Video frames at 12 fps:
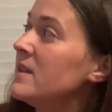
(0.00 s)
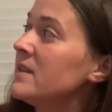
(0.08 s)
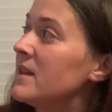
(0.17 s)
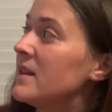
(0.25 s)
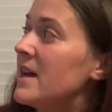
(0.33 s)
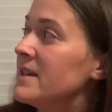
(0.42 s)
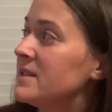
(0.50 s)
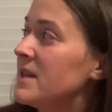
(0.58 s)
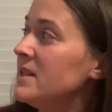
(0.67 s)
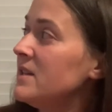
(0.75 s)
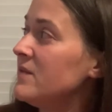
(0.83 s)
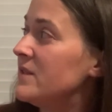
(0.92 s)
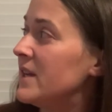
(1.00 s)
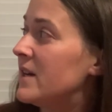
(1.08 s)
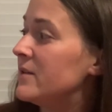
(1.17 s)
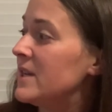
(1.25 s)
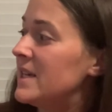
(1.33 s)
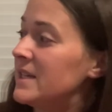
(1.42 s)
The last kind of
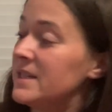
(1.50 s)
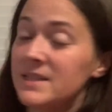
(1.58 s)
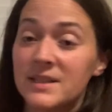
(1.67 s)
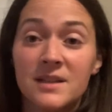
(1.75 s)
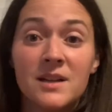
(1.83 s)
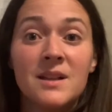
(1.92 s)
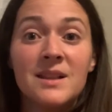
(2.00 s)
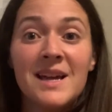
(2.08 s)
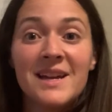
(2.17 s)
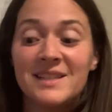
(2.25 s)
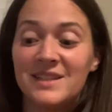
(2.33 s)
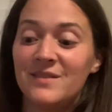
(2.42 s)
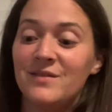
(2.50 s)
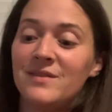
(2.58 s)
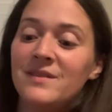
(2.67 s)
noun is collective.